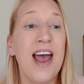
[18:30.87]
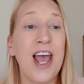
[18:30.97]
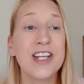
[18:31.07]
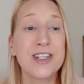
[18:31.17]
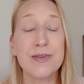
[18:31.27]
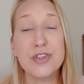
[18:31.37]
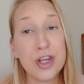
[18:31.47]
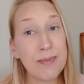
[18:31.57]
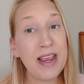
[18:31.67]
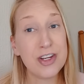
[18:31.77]
So
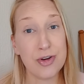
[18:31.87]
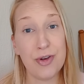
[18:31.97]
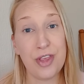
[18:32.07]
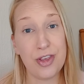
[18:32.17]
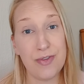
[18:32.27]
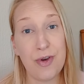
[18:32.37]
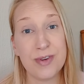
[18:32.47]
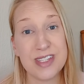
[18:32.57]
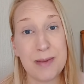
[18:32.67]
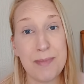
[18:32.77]
do make sure that you've
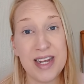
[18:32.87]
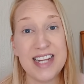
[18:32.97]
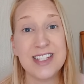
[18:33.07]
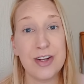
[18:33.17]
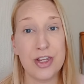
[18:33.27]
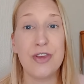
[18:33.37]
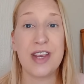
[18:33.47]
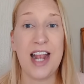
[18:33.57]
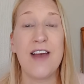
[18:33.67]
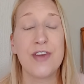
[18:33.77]
got some money so that you
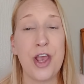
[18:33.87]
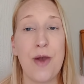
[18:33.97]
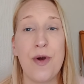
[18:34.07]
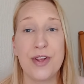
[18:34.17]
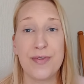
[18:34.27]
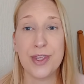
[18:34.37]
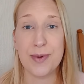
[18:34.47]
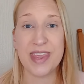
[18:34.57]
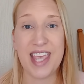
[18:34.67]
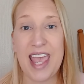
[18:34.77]
can have a go on a few
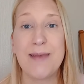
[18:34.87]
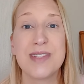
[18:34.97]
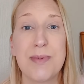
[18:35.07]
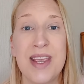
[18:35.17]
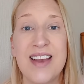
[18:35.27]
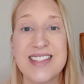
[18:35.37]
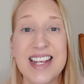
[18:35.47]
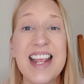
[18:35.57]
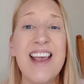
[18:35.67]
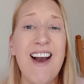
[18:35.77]
of the games, because
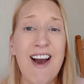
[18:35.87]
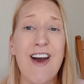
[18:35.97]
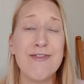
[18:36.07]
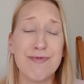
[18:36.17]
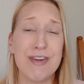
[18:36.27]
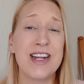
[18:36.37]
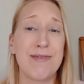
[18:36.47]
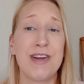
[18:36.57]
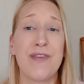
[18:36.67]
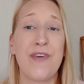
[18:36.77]
they are really
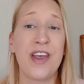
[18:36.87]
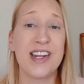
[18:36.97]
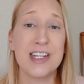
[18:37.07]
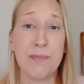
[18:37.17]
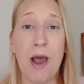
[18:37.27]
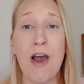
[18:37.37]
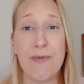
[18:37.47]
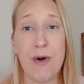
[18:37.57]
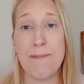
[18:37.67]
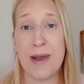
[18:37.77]
fun, and it's part
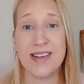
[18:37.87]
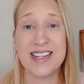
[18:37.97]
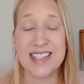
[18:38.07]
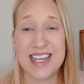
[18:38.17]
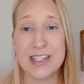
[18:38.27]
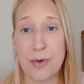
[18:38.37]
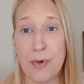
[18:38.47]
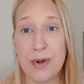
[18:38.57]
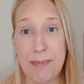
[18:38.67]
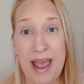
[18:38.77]
of what Butlins is
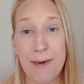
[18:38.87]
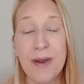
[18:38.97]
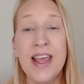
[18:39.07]
all about.